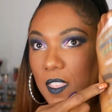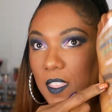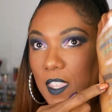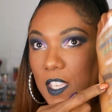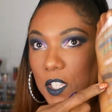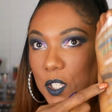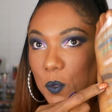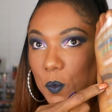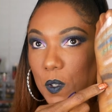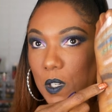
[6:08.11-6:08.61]

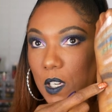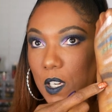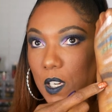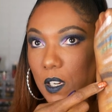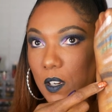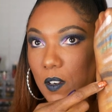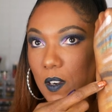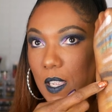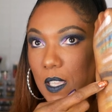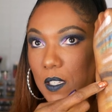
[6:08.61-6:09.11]
This one
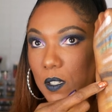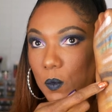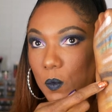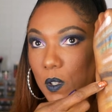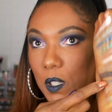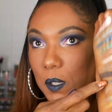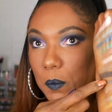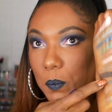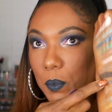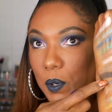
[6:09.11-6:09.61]
here has a
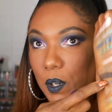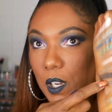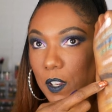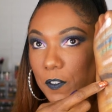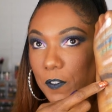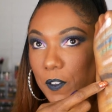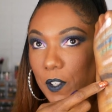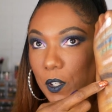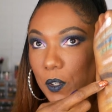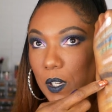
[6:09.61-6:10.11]
really
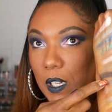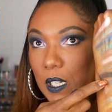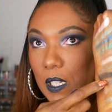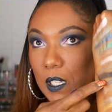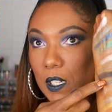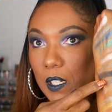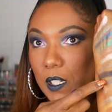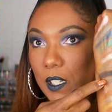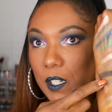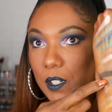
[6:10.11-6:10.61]
pretty
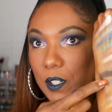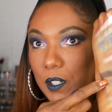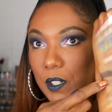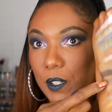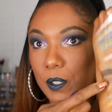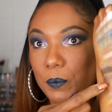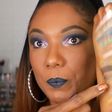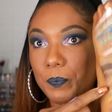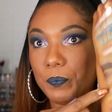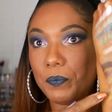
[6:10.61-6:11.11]
floating
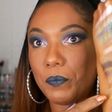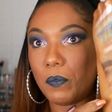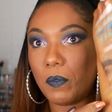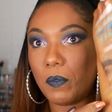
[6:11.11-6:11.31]
glitter